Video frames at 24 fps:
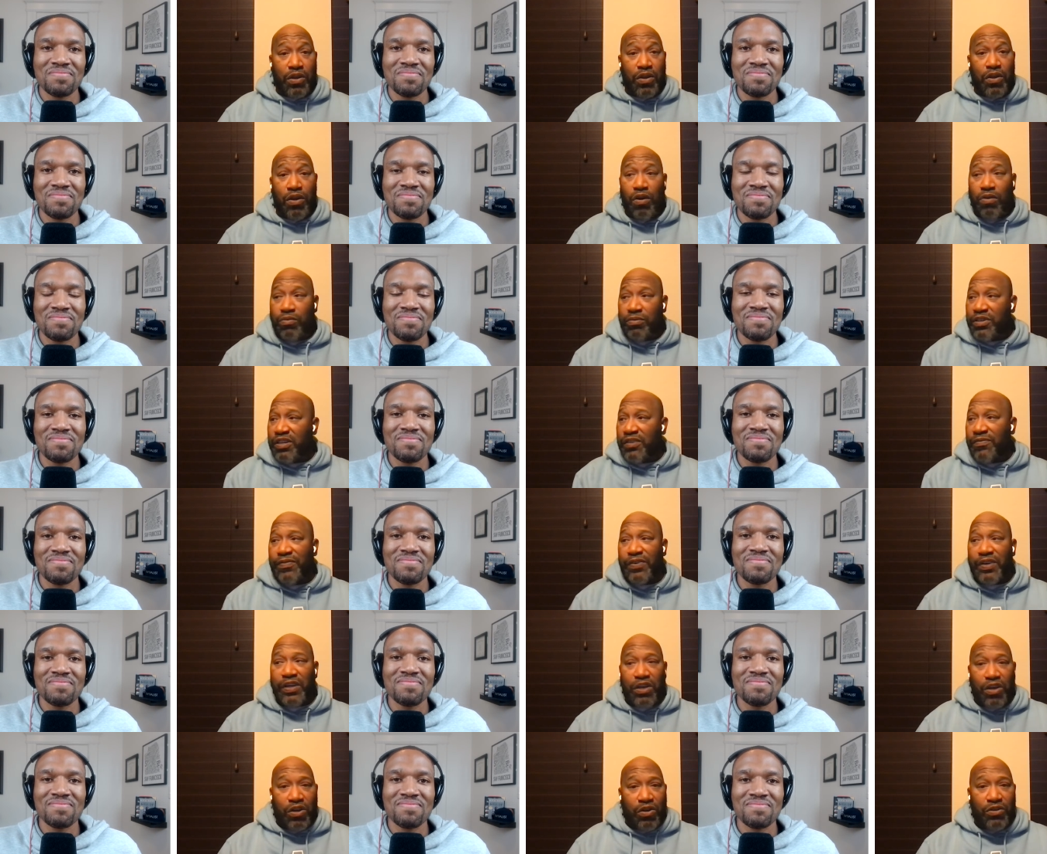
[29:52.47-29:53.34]
Speaker 1: you know,
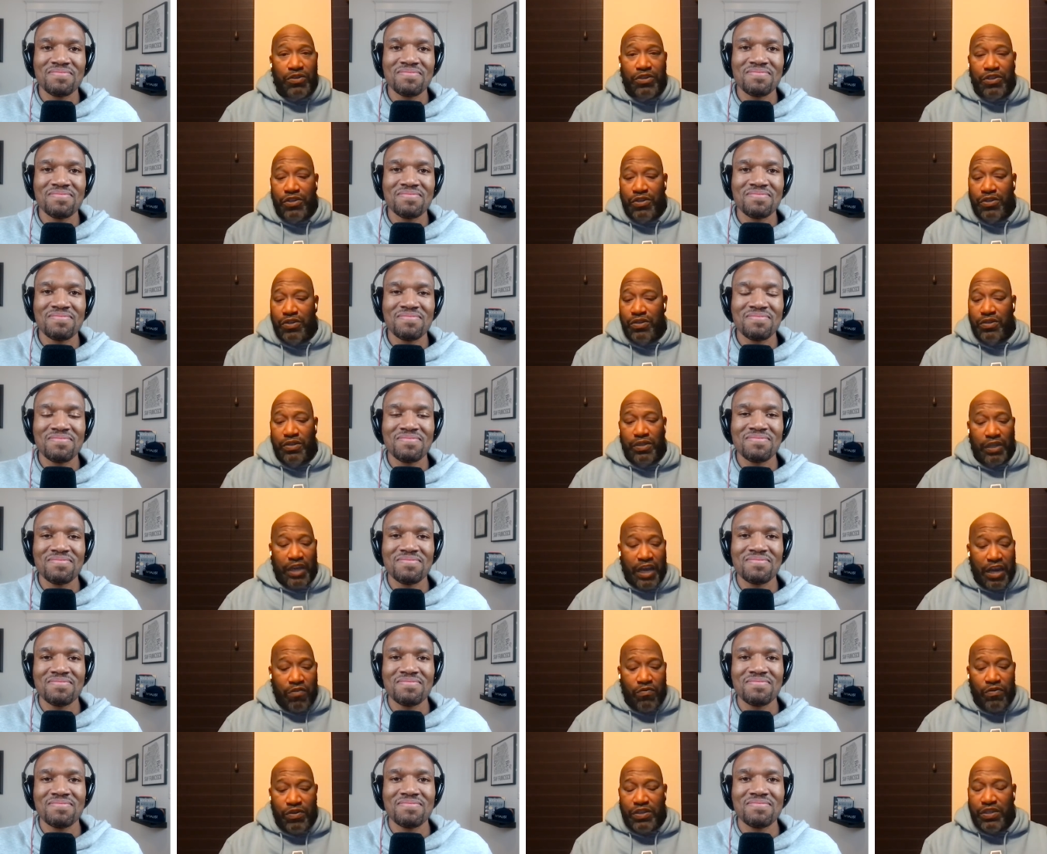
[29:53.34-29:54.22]
different
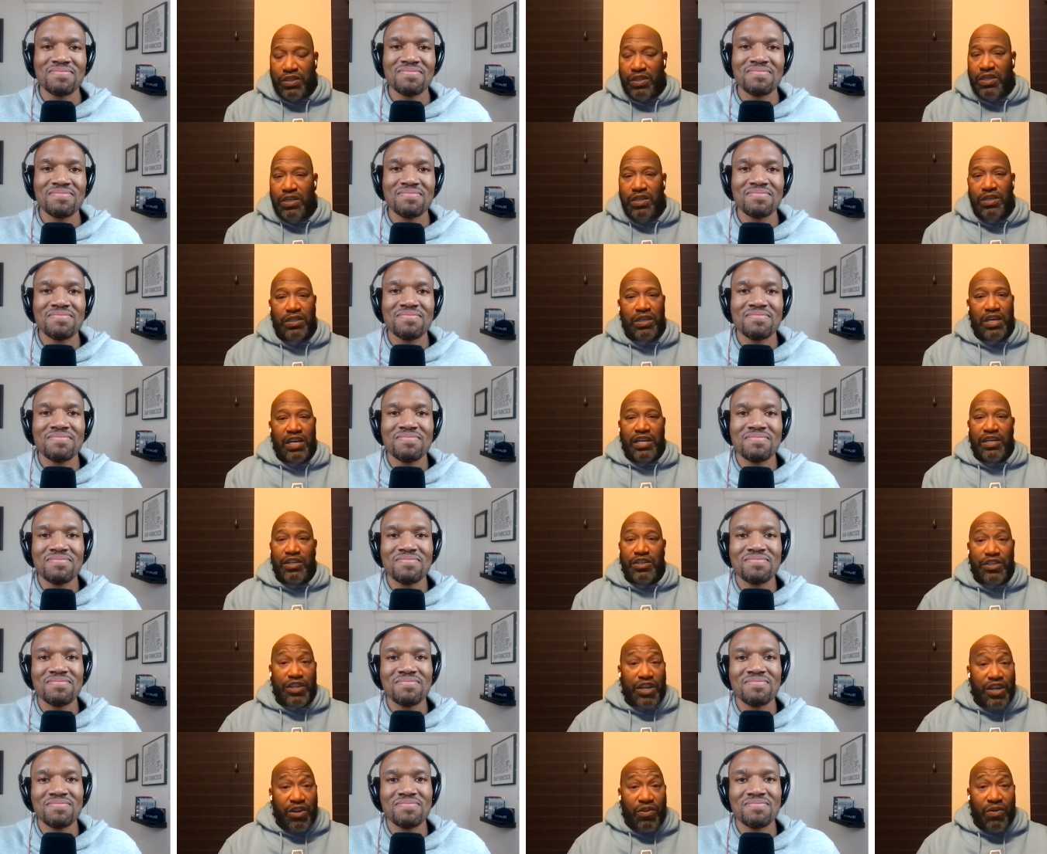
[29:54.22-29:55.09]
cultures, languages,
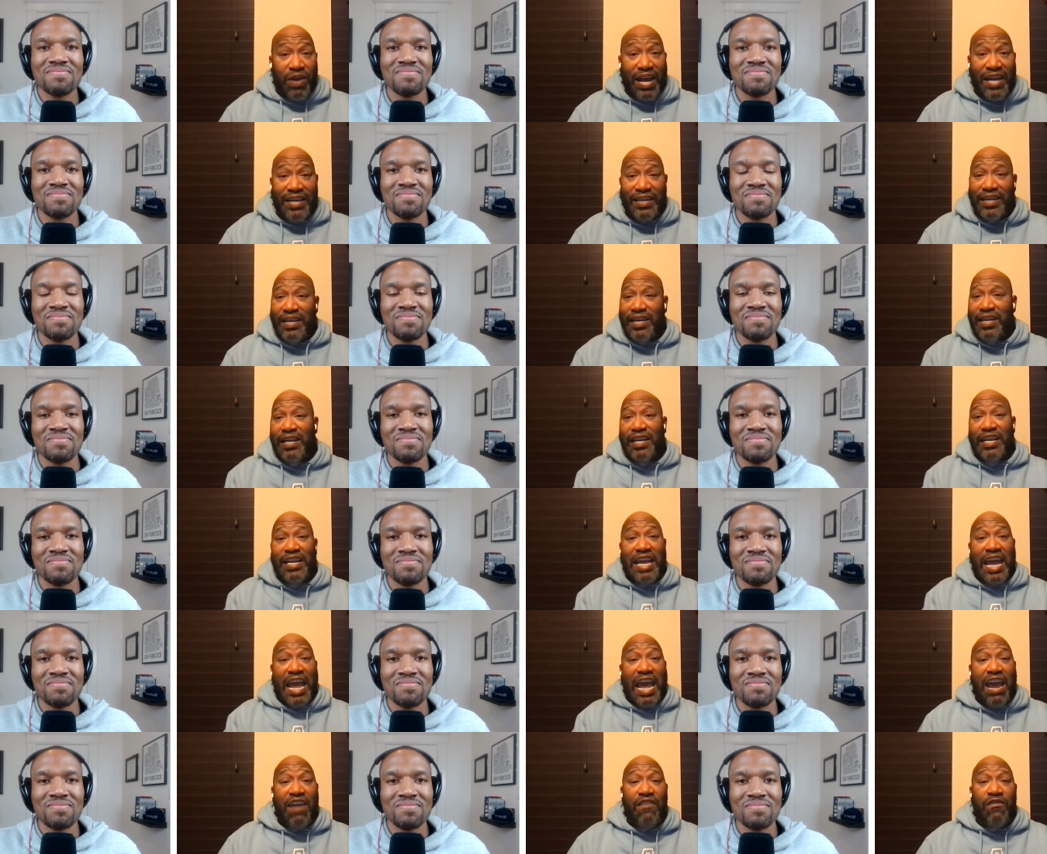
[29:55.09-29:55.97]
gender
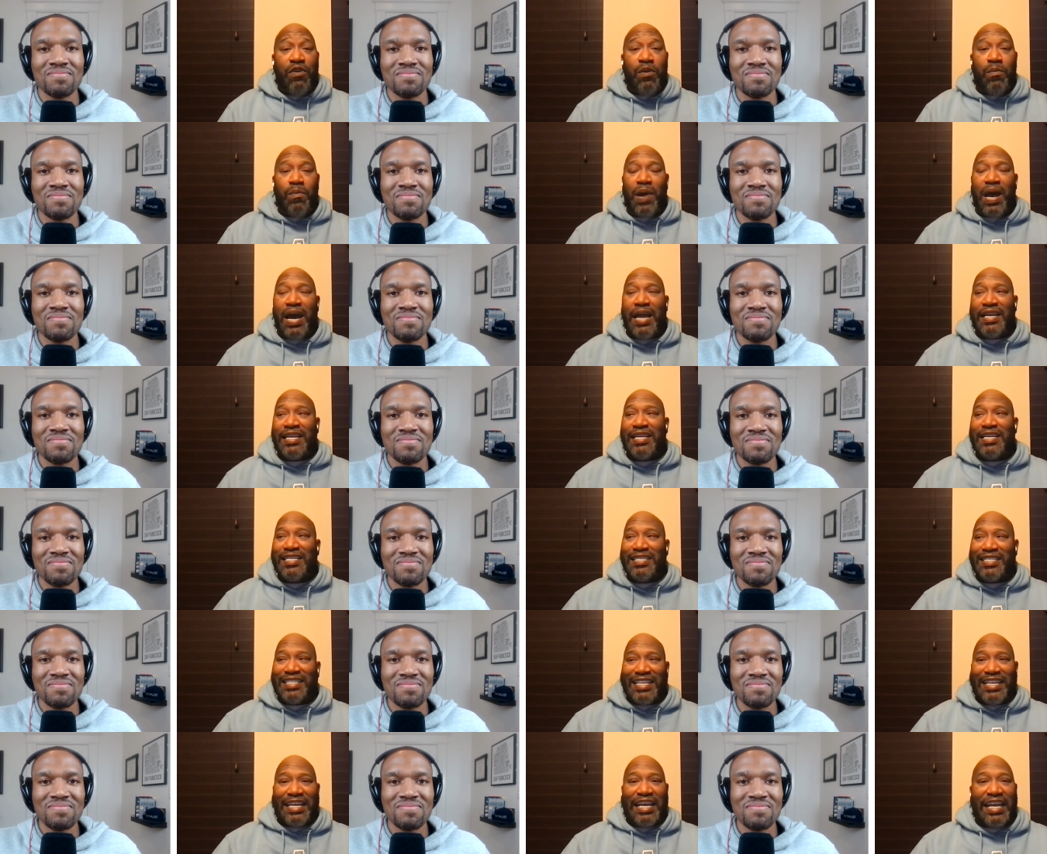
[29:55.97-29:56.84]
identity.
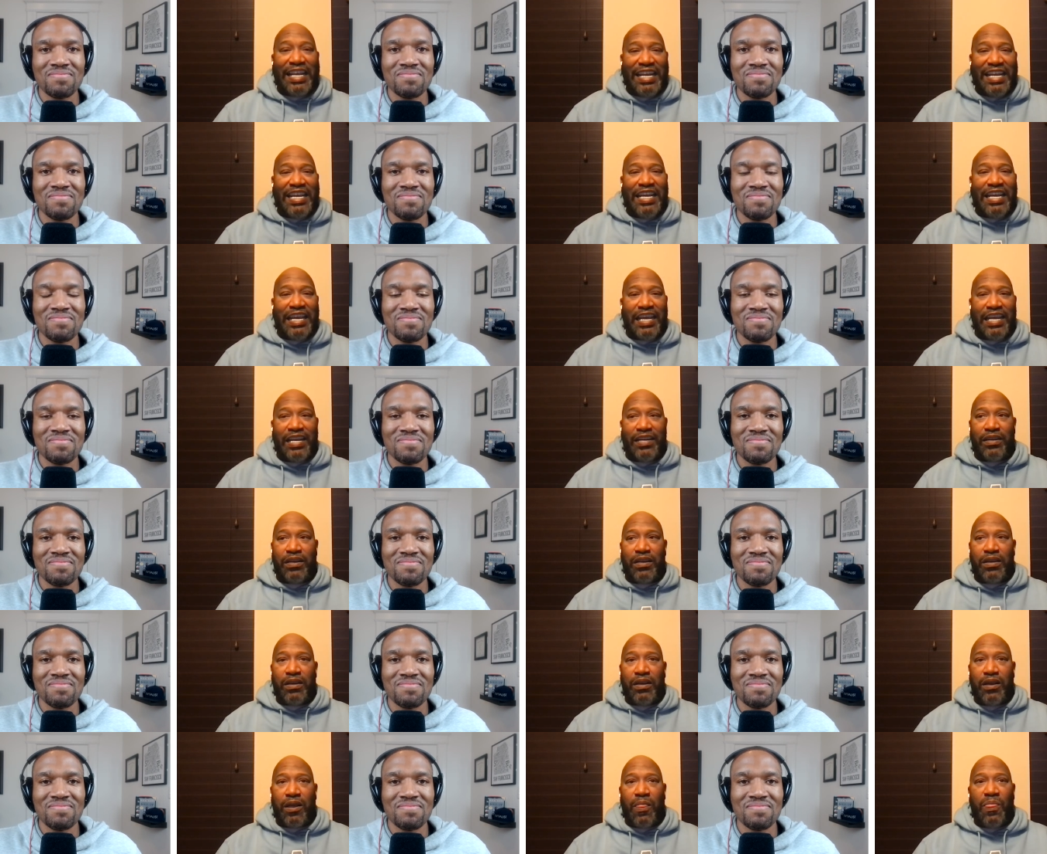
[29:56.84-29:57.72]
Everybody's getting
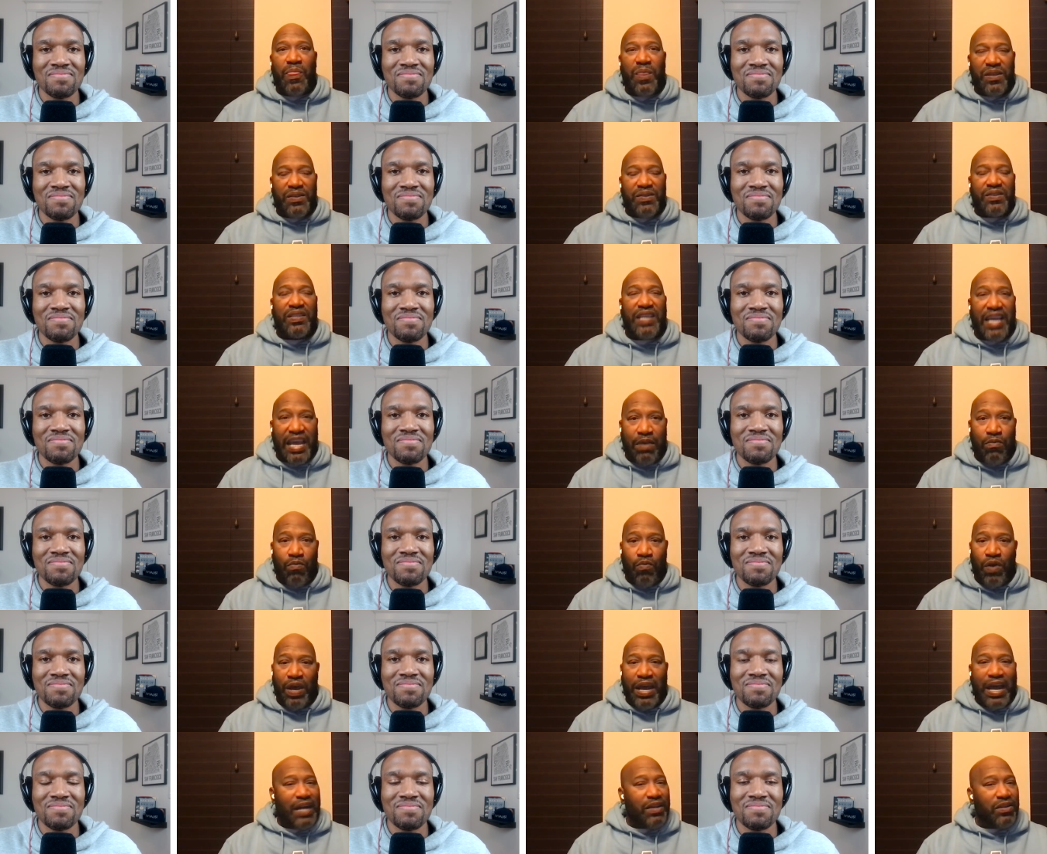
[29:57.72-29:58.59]
it the
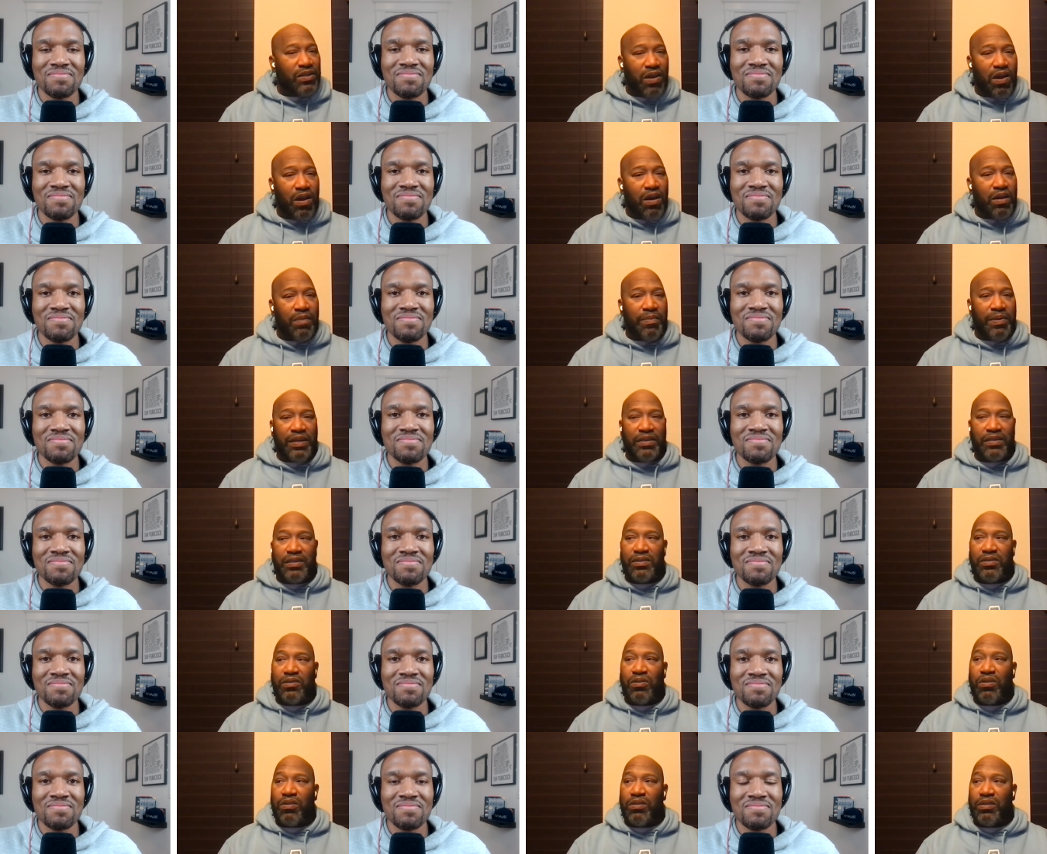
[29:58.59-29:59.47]
same way. I talk
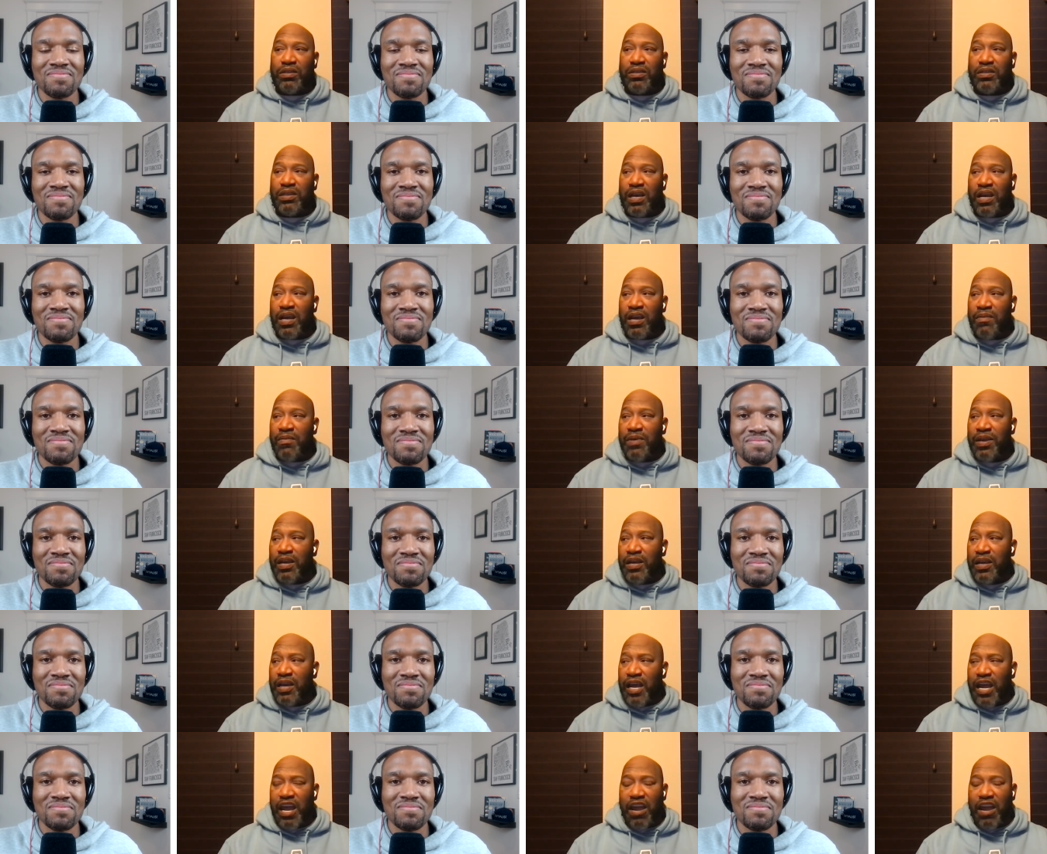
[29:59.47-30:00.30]
about this all the time.